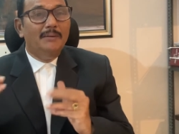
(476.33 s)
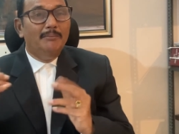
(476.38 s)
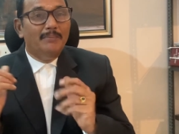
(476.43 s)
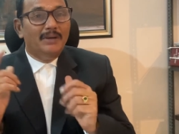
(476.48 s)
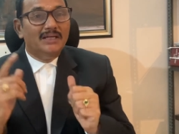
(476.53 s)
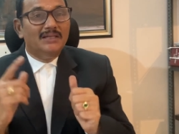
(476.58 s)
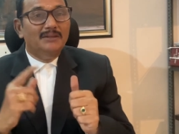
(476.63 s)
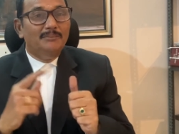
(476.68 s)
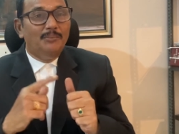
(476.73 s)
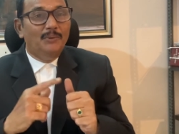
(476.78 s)
by
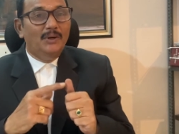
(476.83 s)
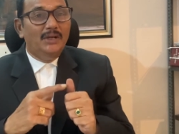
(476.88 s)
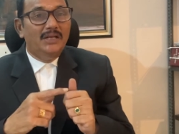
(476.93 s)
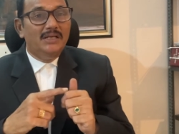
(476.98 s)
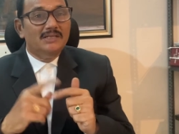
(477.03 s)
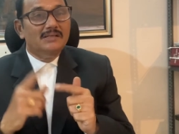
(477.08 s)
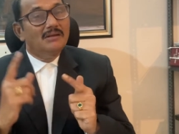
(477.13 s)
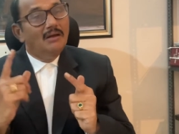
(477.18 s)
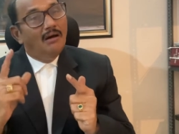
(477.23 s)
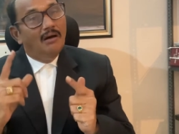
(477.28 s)
the
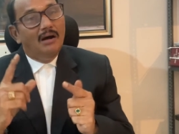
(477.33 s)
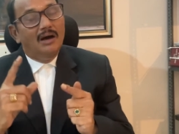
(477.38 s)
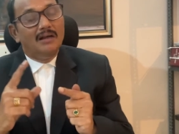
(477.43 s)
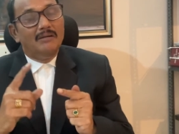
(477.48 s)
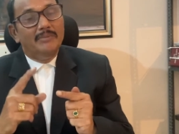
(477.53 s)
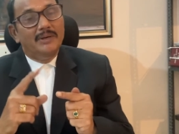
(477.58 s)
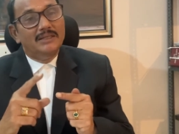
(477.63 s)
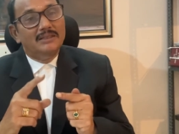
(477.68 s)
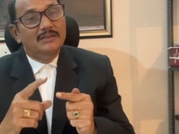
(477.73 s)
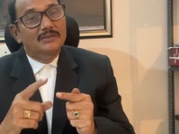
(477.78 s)
police or
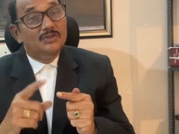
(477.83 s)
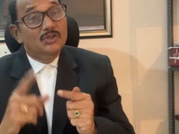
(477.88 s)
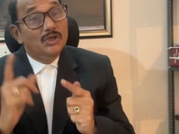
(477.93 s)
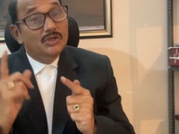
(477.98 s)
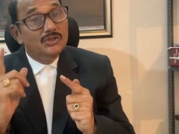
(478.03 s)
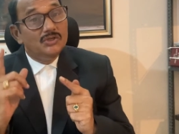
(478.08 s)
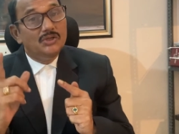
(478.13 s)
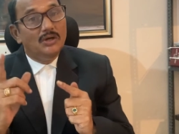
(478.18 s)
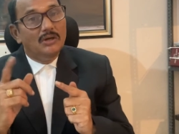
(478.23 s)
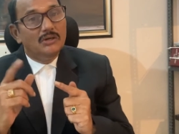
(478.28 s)
by the
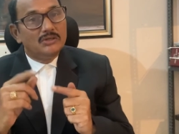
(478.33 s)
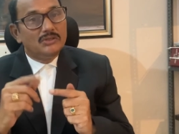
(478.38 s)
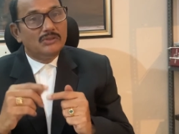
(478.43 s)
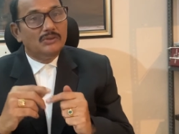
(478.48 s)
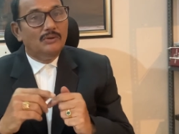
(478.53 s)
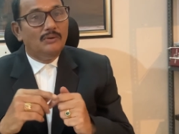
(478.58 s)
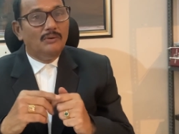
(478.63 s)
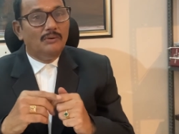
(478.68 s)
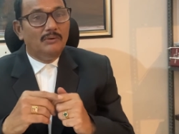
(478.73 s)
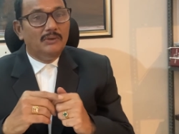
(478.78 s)
judge
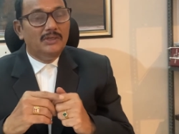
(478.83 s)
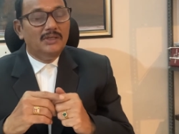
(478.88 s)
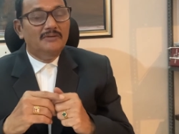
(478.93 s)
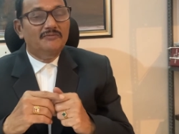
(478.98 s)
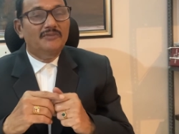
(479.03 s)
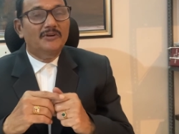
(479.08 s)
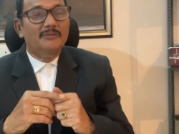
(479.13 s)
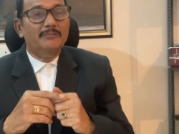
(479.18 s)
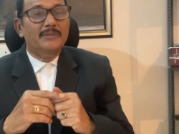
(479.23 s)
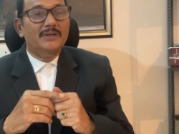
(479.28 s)
also.
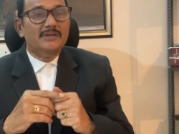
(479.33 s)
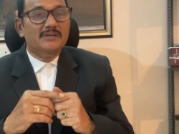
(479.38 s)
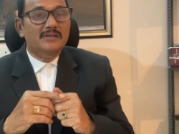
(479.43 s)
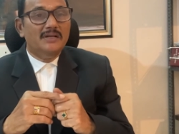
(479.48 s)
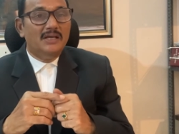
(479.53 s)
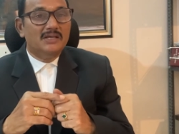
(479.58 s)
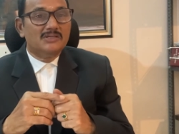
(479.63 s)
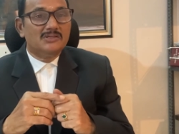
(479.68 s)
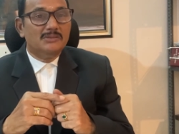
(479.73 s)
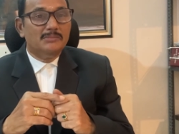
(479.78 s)
Information
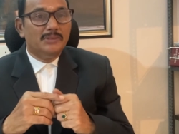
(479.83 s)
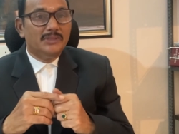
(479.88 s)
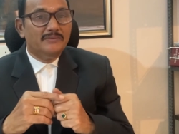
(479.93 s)
has to be